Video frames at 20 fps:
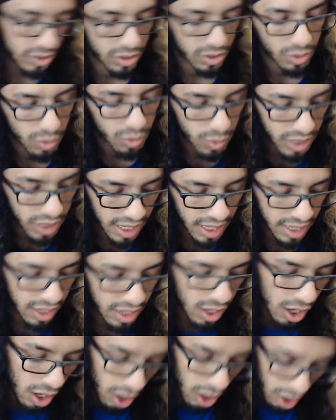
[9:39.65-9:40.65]
What do we got?
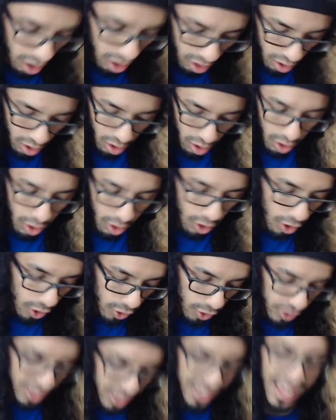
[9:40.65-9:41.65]

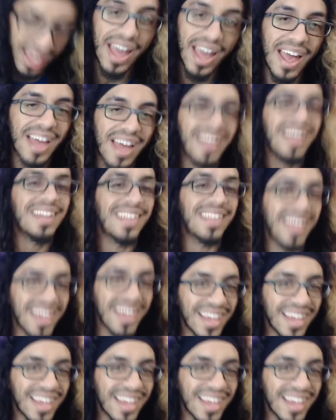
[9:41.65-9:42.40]
Oh yeah! My